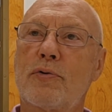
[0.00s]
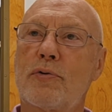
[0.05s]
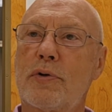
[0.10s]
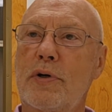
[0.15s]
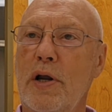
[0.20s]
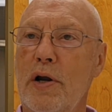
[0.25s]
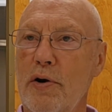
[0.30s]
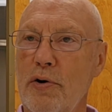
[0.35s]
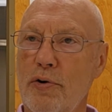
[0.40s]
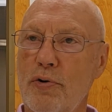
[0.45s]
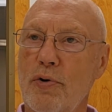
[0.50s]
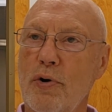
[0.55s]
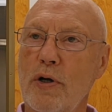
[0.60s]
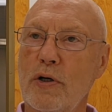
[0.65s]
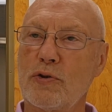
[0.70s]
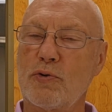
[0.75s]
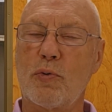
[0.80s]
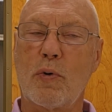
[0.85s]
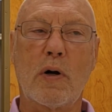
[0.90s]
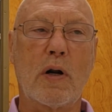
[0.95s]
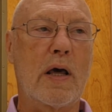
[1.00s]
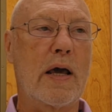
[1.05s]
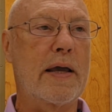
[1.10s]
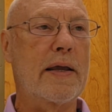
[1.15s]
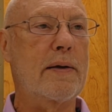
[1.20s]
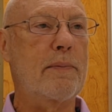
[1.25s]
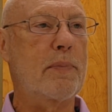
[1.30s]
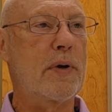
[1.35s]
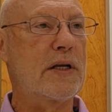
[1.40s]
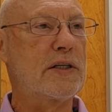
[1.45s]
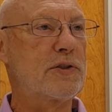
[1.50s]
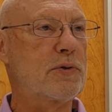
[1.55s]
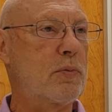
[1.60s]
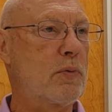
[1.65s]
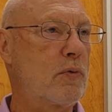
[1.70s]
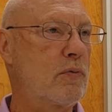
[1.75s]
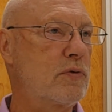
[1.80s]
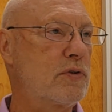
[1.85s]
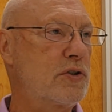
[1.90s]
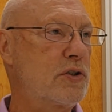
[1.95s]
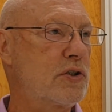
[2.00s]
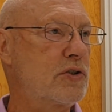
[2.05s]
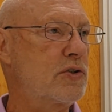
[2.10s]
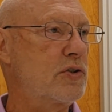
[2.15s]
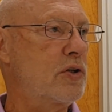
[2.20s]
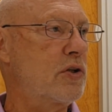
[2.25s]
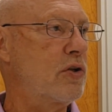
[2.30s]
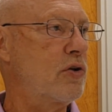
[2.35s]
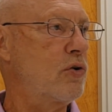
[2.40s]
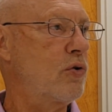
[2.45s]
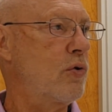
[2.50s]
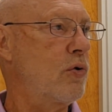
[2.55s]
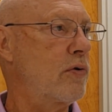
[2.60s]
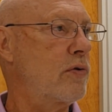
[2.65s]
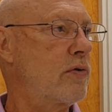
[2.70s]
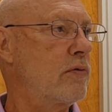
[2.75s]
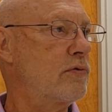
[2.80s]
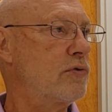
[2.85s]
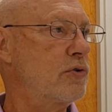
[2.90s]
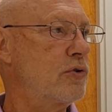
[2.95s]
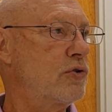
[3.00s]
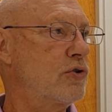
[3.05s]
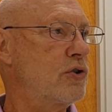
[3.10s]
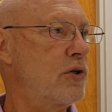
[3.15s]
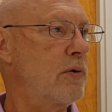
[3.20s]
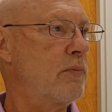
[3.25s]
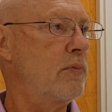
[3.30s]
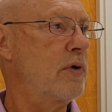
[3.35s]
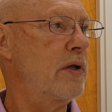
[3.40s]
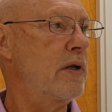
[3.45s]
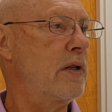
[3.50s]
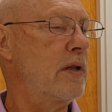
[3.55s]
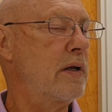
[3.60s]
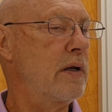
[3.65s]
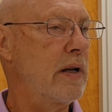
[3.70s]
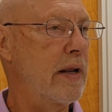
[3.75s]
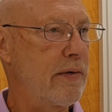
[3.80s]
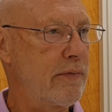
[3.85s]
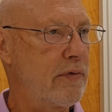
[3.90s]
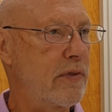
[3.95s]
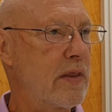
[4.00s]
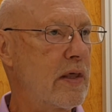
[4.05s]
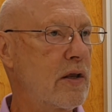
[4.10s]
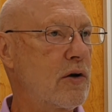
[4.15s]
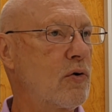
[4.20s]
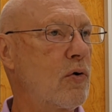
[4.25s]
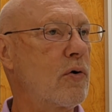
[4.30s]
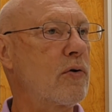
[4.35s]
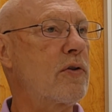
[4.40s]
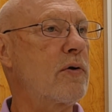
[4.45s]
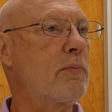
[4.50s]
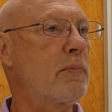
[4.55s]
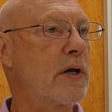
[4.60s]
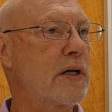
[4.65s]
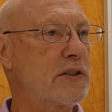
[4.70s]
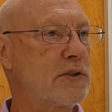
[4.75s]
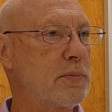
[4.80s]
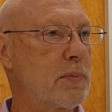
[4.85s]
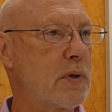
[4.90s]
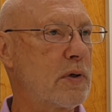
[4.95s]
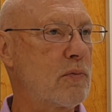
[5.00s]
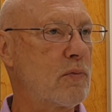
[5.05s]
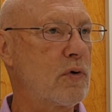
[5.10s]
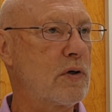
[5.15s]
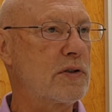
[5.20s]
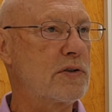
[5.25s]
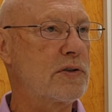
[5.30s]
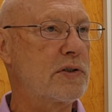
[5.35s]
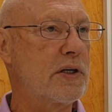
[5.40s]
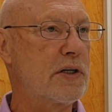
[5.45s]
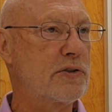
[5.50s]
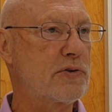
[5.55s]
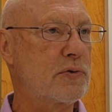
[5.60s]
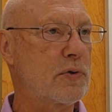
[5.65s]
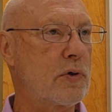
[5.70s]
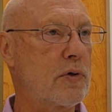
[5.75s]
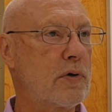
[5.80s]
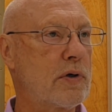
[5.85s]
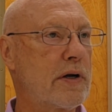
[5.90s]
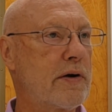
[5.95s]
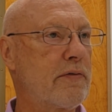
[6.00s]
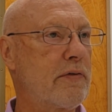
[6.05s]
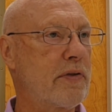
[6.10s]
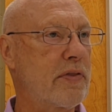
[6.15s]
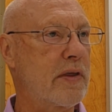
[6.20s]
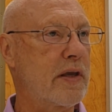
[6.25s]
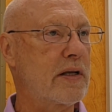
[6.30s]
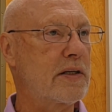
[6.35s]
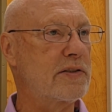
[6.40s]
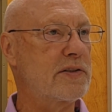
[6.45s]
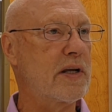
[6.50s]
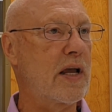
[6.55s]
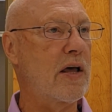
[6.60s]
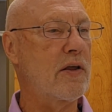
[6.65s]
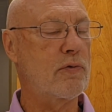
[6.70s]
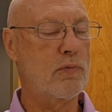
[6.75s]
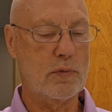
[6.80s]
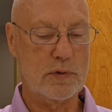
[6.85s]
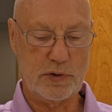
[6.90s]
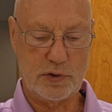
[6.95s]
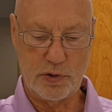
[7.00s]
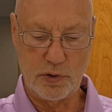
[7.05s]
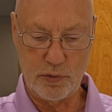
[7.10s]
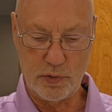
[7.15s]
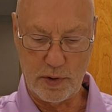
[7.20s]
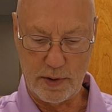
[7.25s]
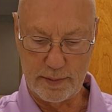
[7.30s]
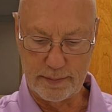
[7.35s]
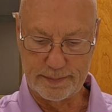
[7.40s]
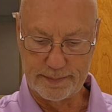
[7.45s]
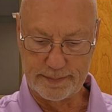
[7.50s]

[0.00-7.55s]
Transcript: territories were like, Benjamin was just to the north of Jerusalem, and then everything north of Benjamin was Israel, and everything south was Judah.